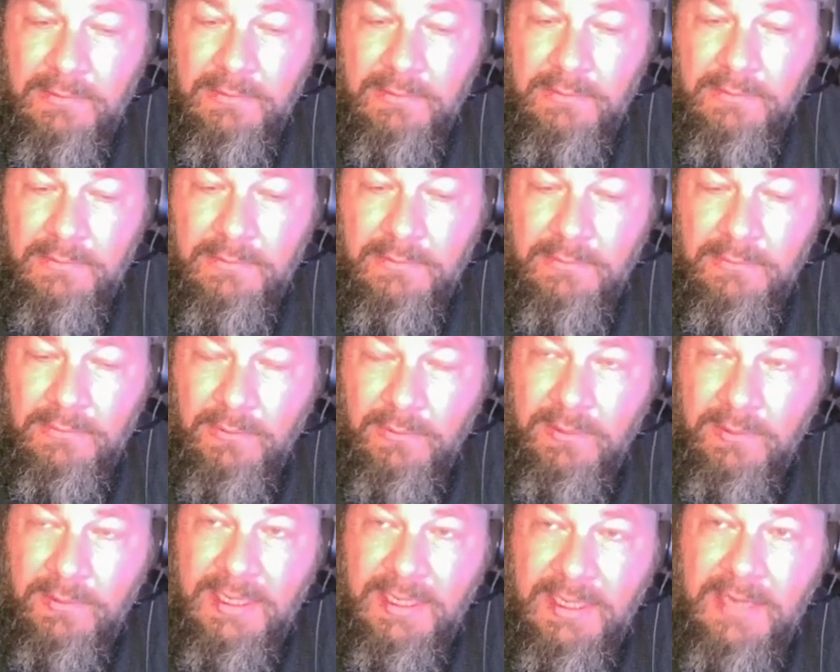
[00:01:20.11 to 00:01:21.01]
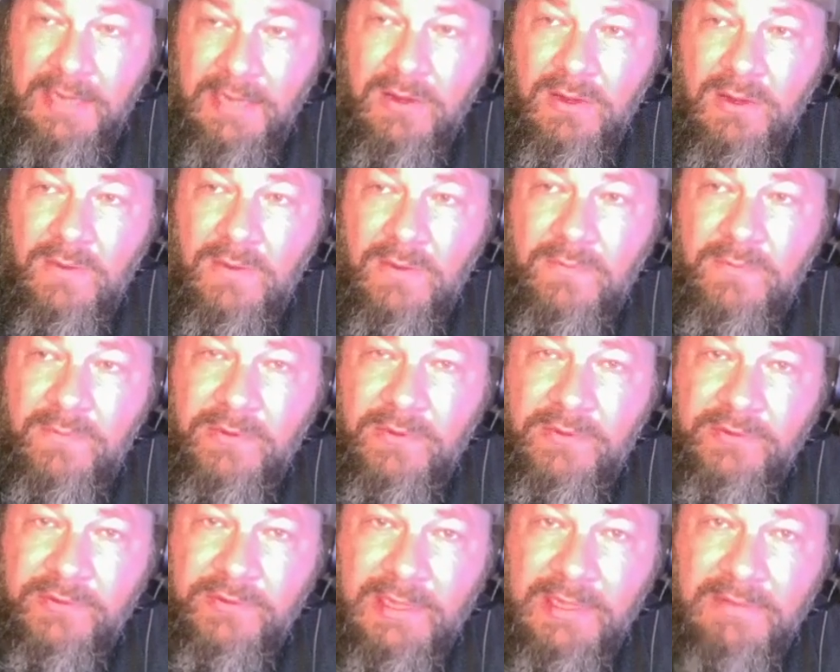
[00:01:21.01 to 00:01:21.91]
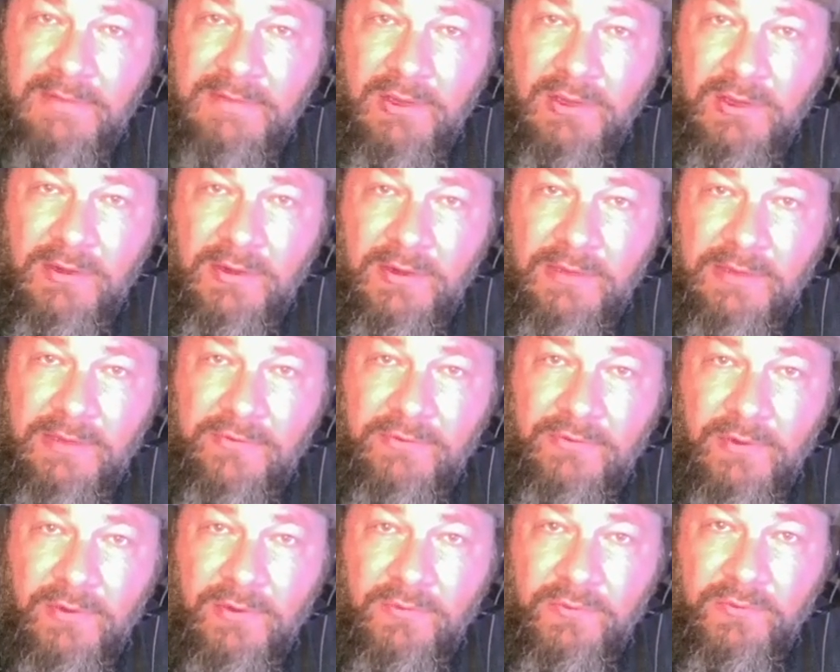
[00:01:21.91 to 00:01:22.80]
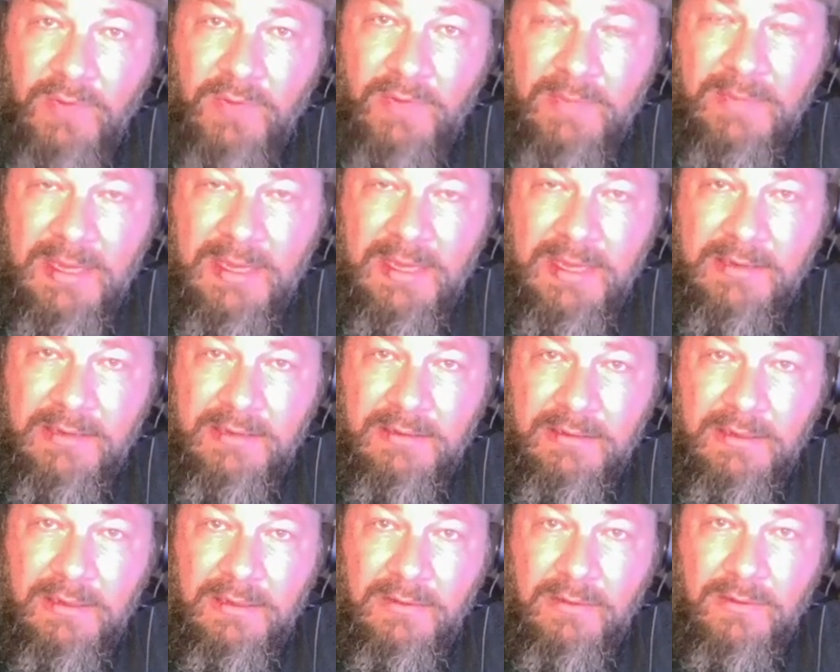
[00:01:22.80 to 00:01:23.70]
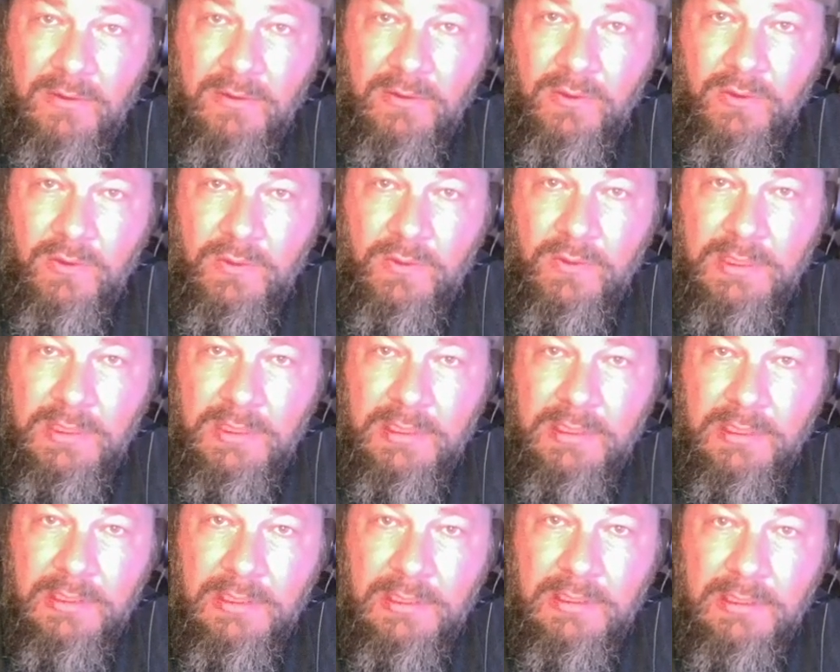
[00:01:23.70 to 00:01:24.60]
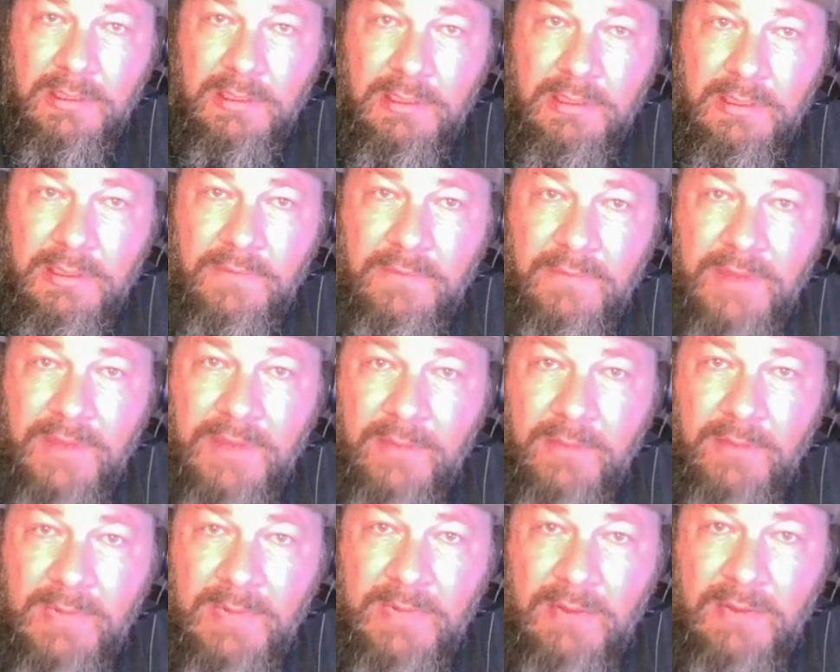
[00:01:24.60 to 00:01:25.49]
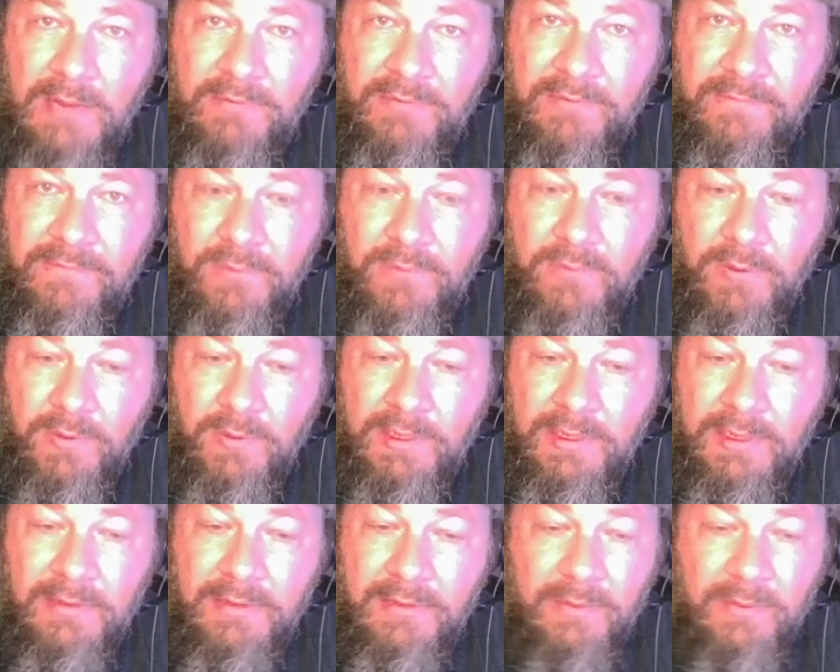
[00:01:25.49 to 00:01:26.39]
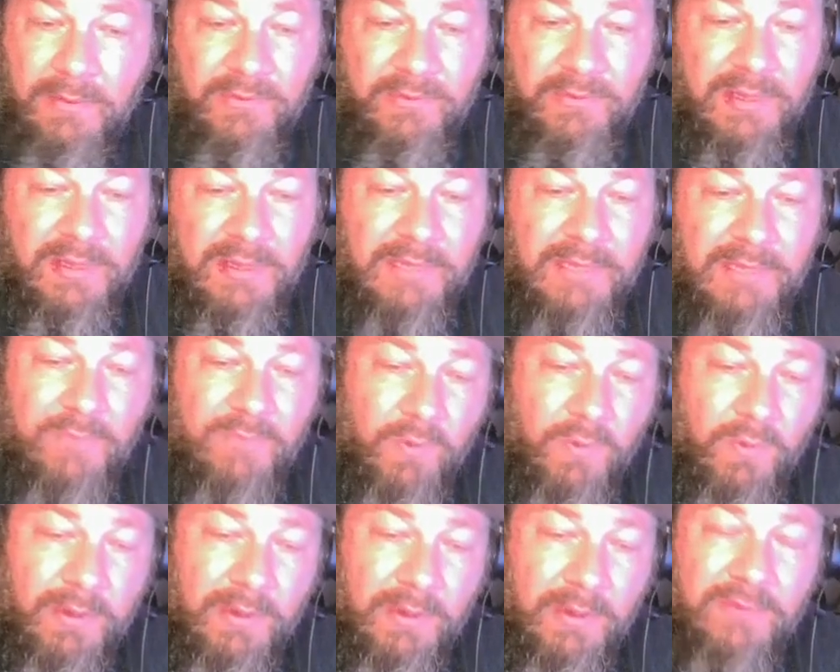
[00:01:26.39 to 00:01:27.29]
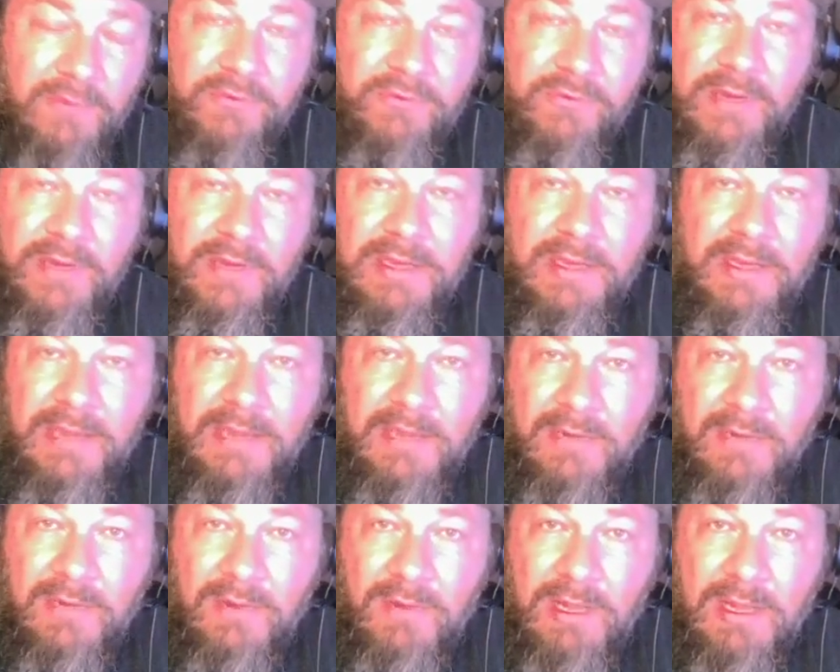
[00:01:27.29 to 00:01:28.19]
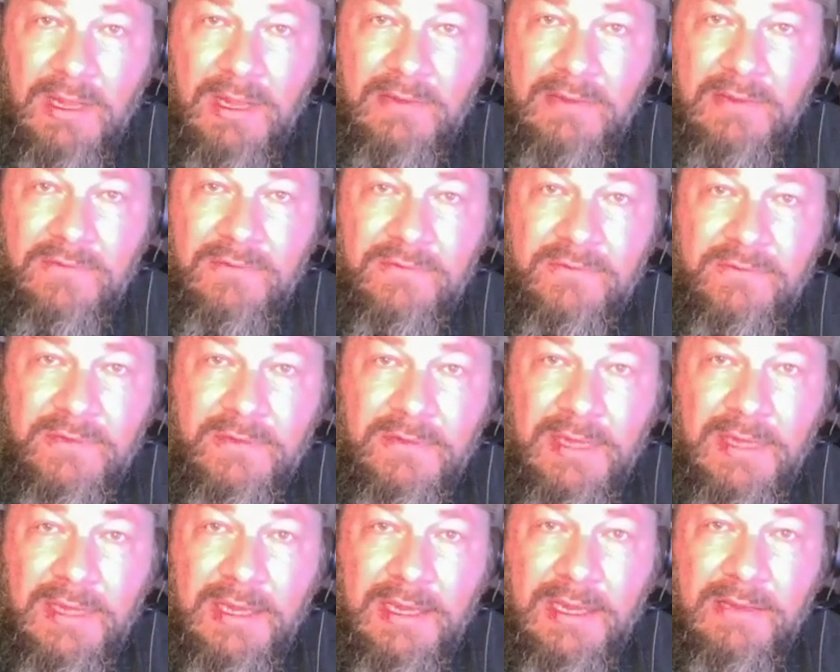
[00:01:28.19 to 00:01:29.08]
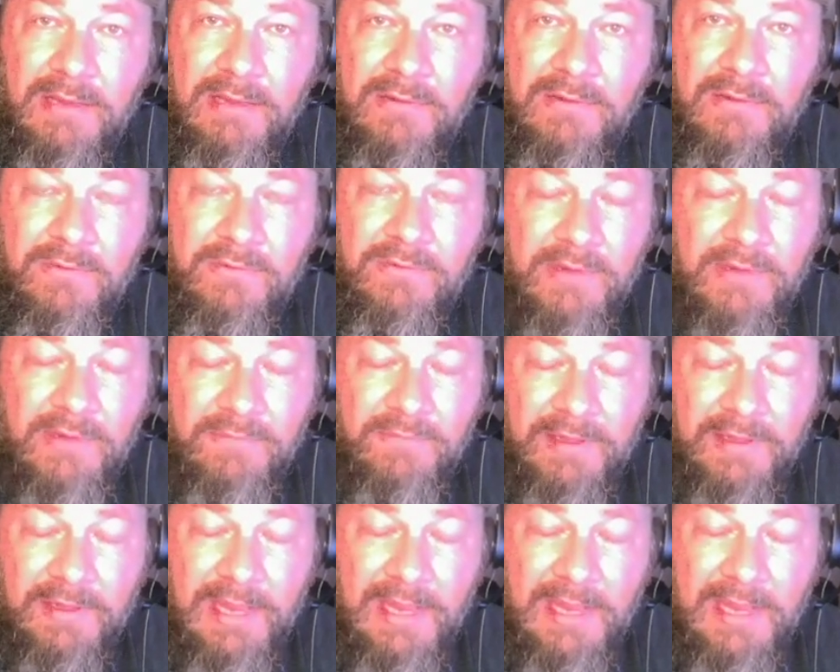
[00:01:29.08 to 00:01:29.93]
locally, I know there's a lot of Eldar Custodes where I'm at. I know down when I was in Florida, there was a lot of orcs and Necrons and stuff like that.